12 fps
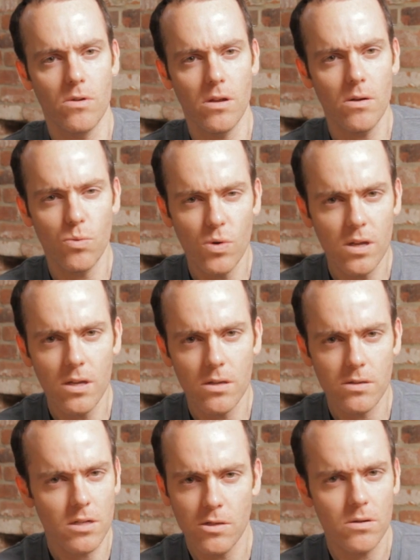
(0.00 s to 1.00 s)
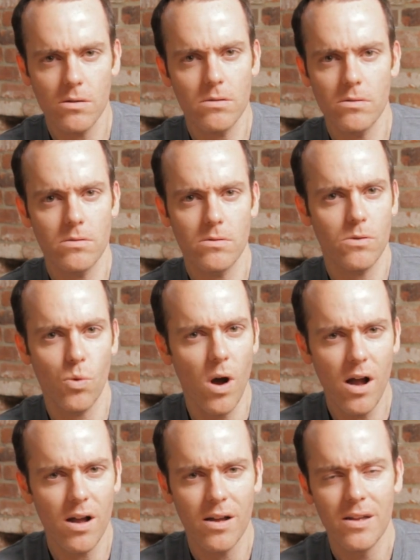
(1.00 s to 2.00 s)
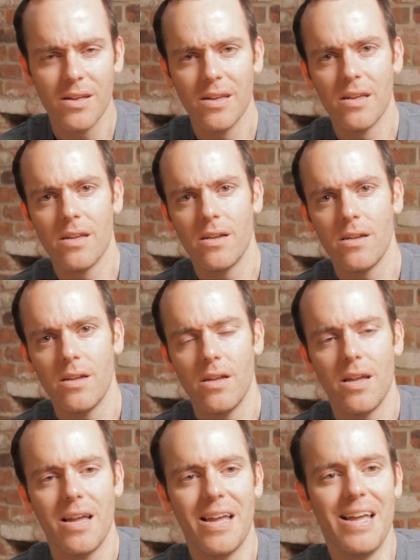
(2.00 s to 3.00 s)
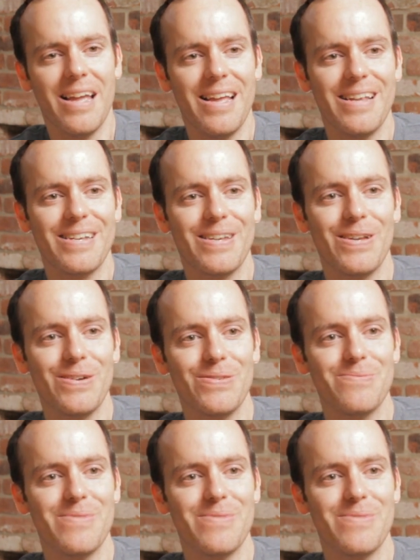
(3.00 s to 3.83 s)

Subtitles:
yeah, oui, there's a quoi? And so